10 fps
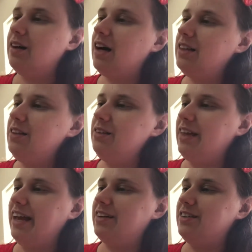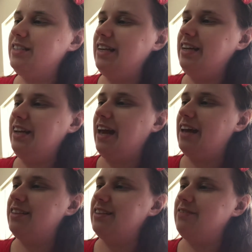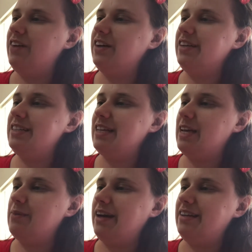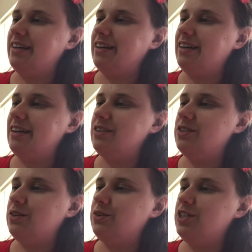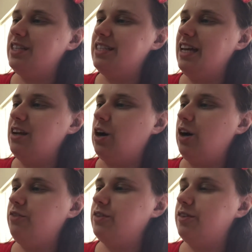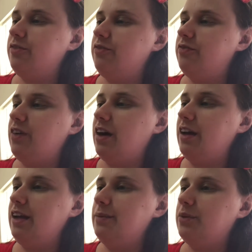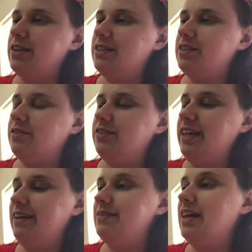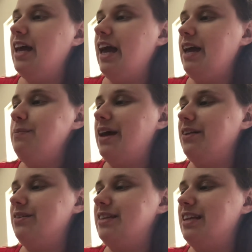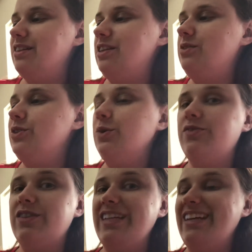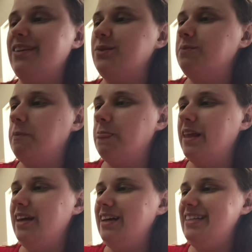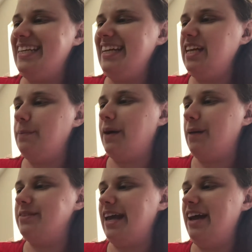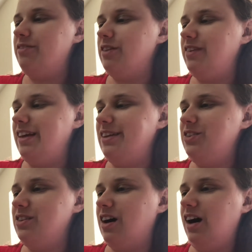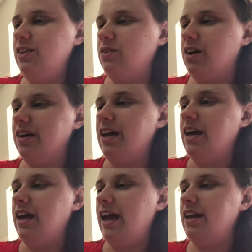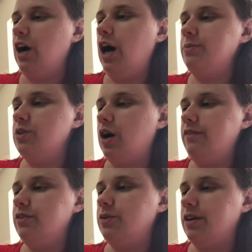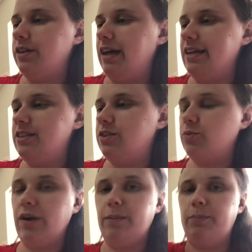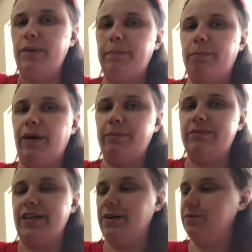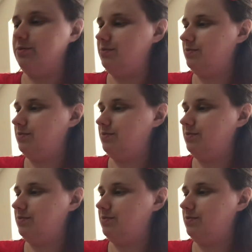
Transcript: A little later, Teeny had the very same idea, and so she set off with a fine present of leaves and petals and a little note for Tino. Teeny popped everything into the hollow log and hopped off quickly as the rain plip-plopped down.